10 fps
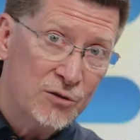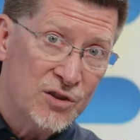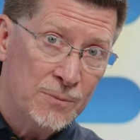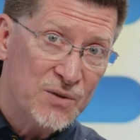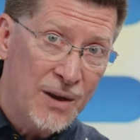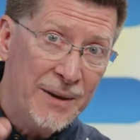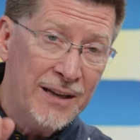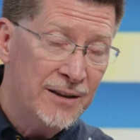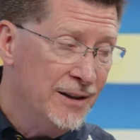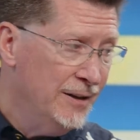Leadership
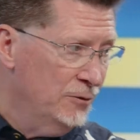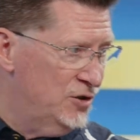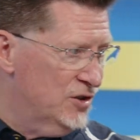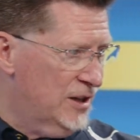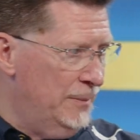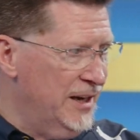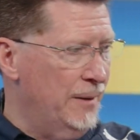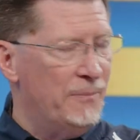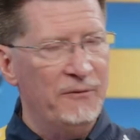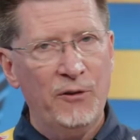Summit, which is
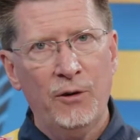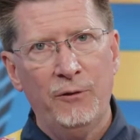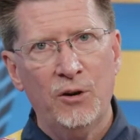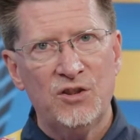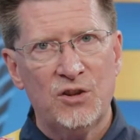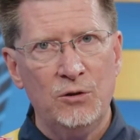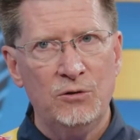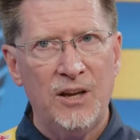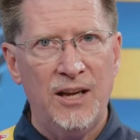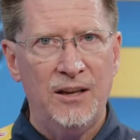coming up very, very
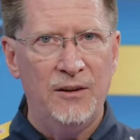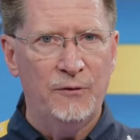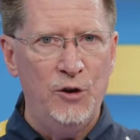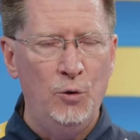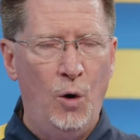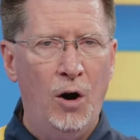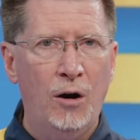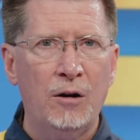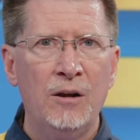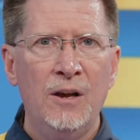soon. And if you
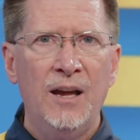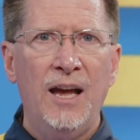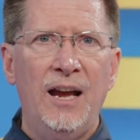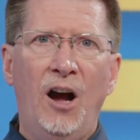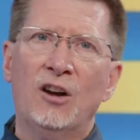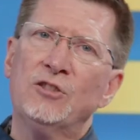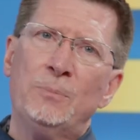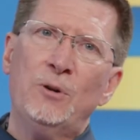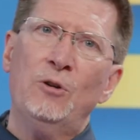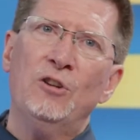are a
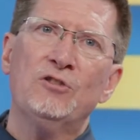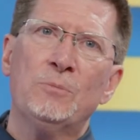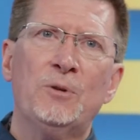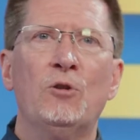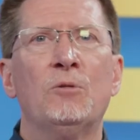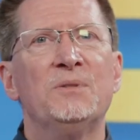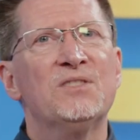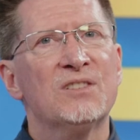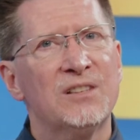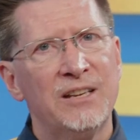entrepreneur,
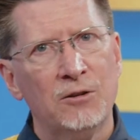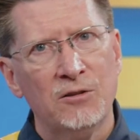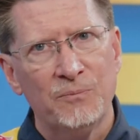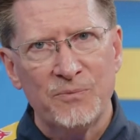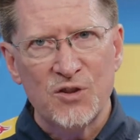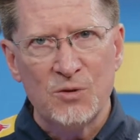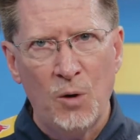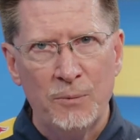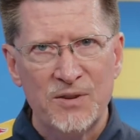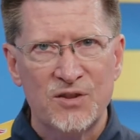business leader,
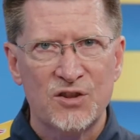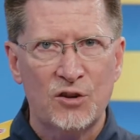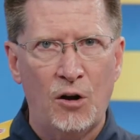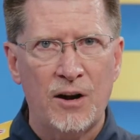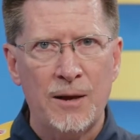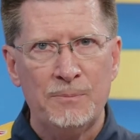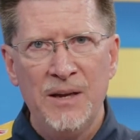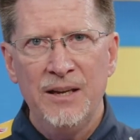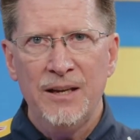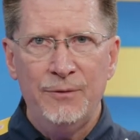small business
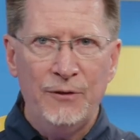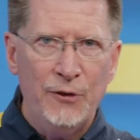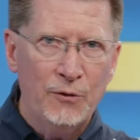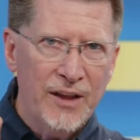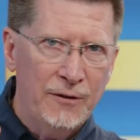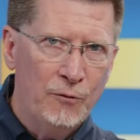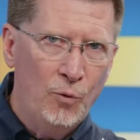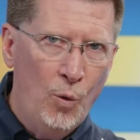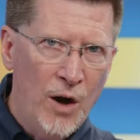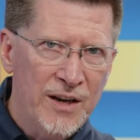startup, even if you only have
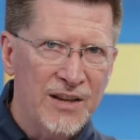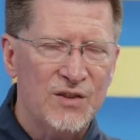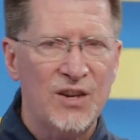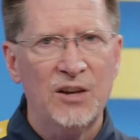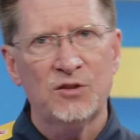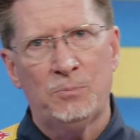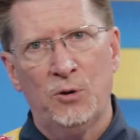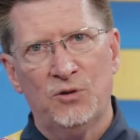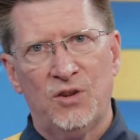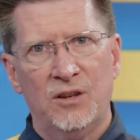one
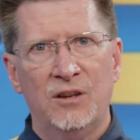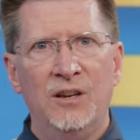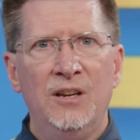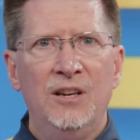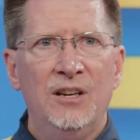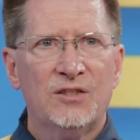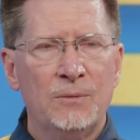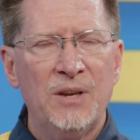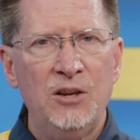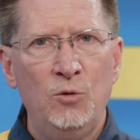salesperson,
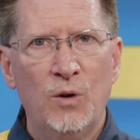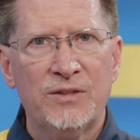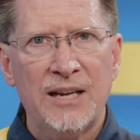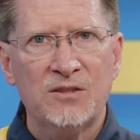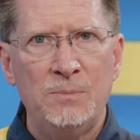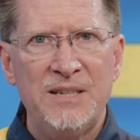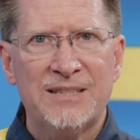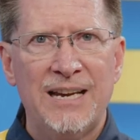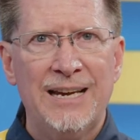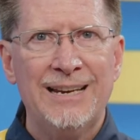someday you want that to be
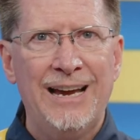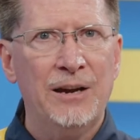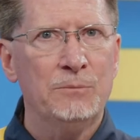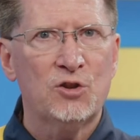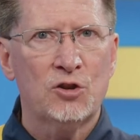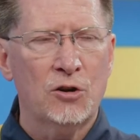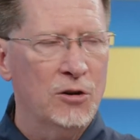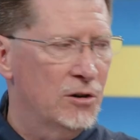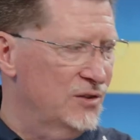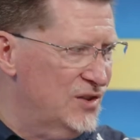10, I'm
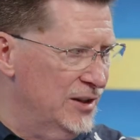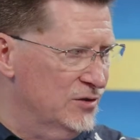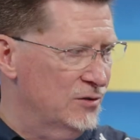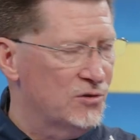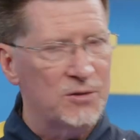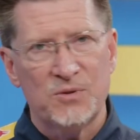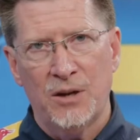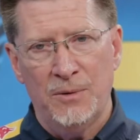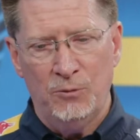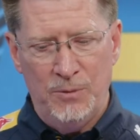sure Sales Leadership
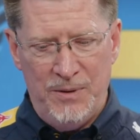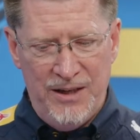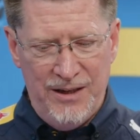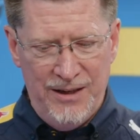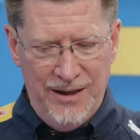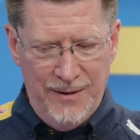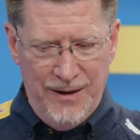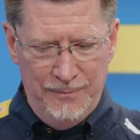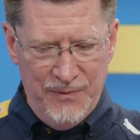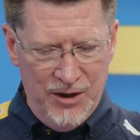Summit would be
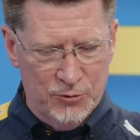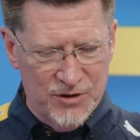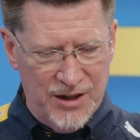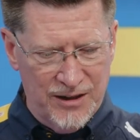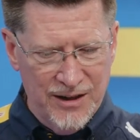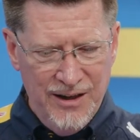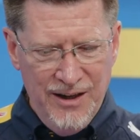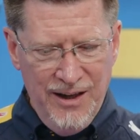interesting.